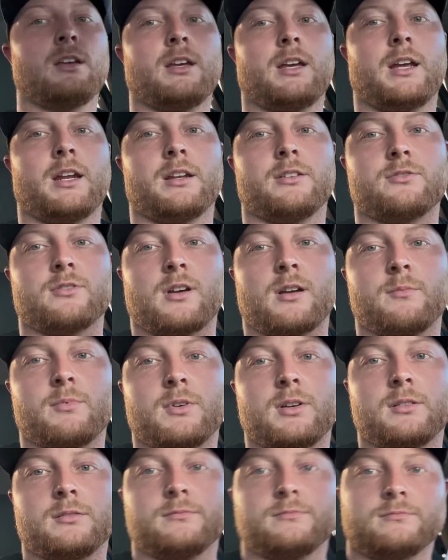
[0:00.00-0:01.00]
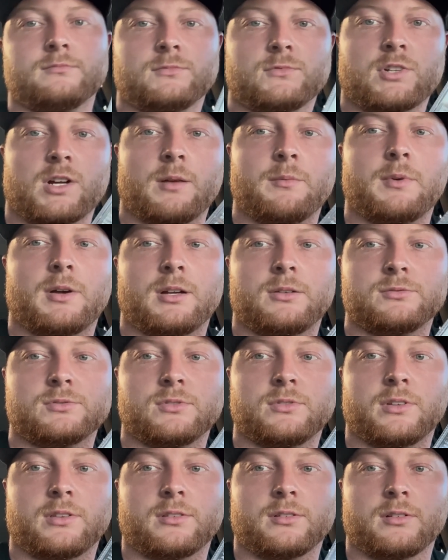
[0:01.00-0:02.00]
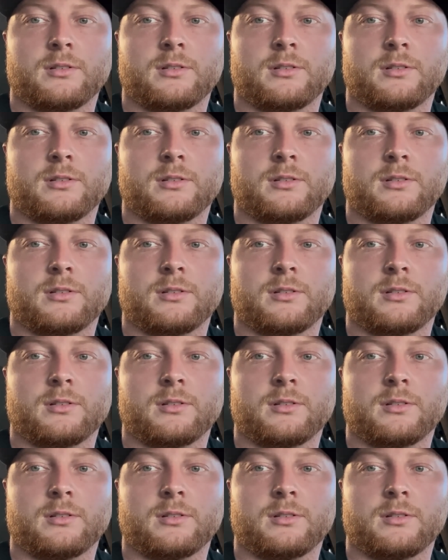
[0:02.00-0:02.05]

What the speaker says: and a tripod. Tripod was only 30